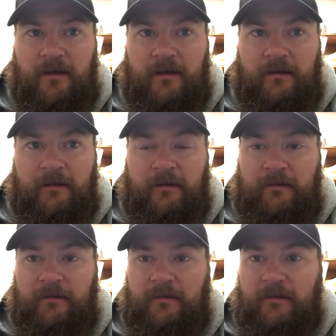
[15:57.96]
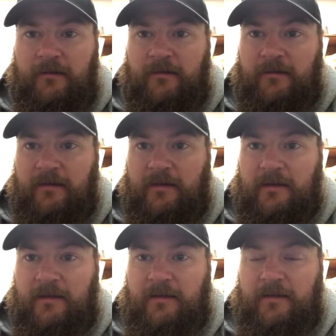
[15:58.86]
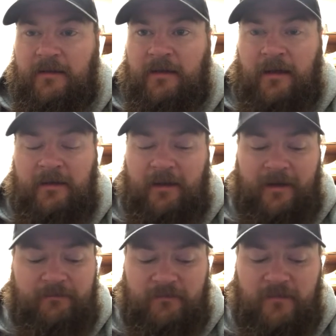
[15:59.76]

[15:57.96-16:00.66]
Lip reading: I don't know. I